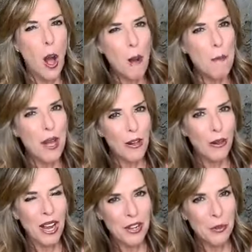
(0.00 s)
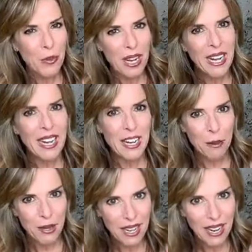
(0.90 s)
a bell kind of rang
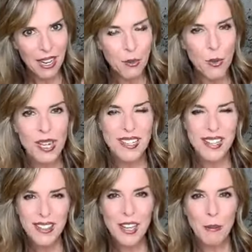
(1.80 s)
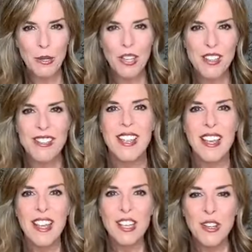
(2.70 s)
in my head when he said that because,
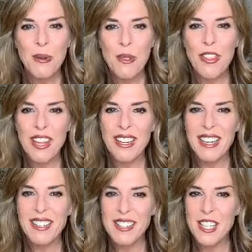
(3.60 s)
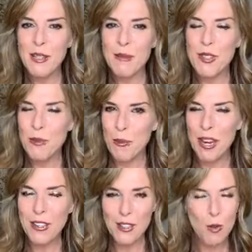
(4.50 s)
you know, then it seemed to
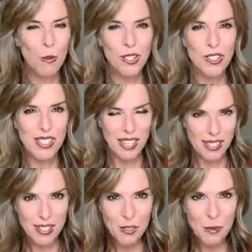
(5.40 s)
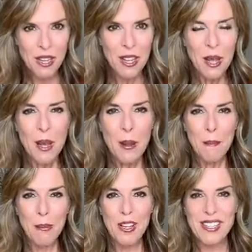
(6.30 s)
make so much sense to me
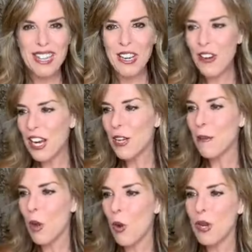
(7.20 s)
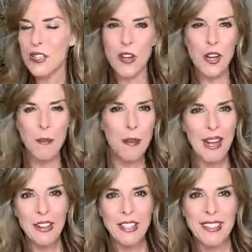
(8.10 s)
because here I am always trying to
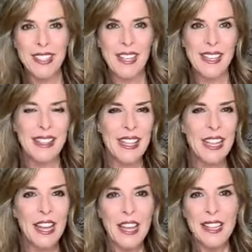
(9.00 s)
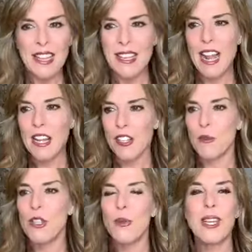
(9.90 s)
balance and think that I should
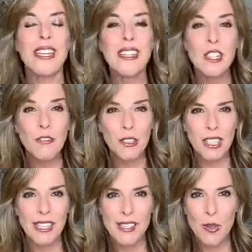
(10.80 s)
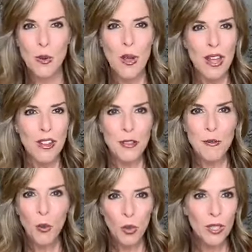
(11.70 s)
be doing it differently. So the
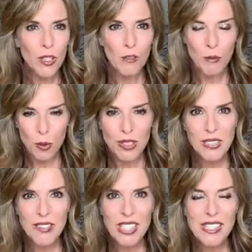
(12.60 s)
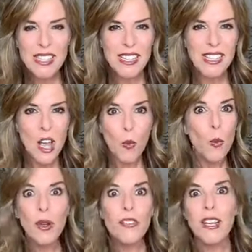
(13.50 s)
moral of most of this is
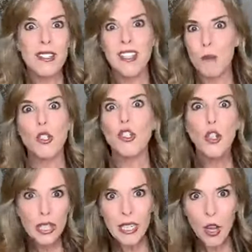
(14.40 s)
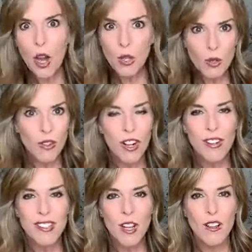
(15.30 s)
we've got to stop shoulding all over
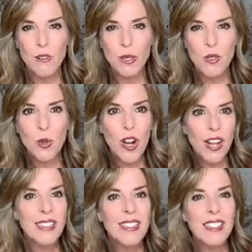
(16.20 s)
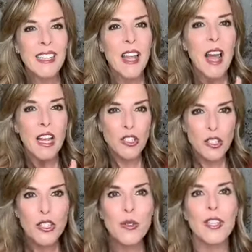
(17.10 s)
ourselves because we're constantly, I
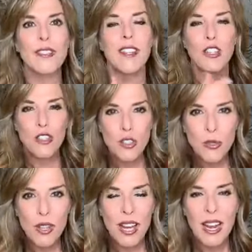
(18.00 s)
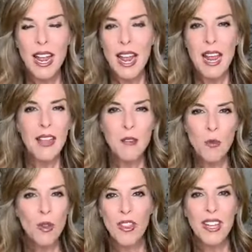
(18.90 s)
should do this, I should do that. And the
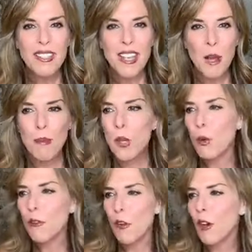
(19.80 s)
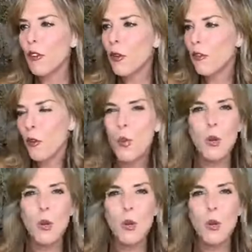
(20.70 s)
more that that's happening, we're farther from